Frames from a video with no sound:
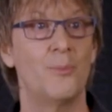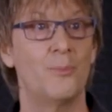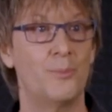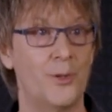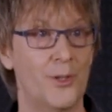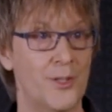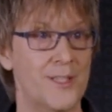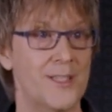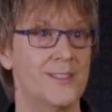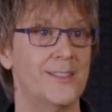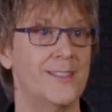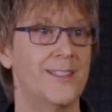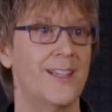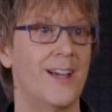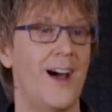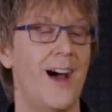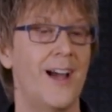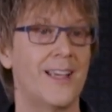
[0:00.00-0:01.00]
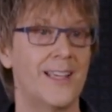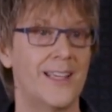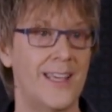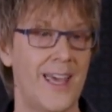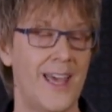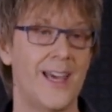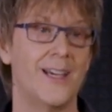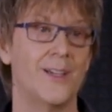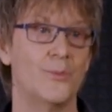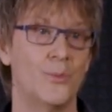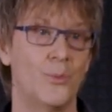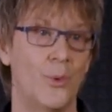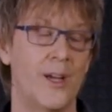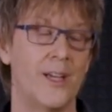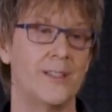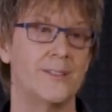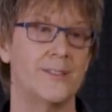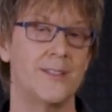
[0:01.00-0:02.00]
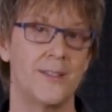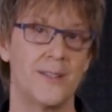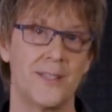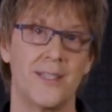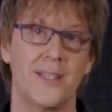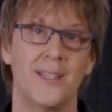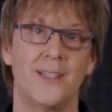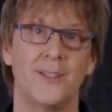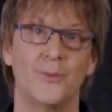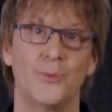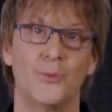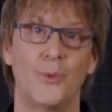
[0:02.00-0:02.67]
Personally, I can't wait to see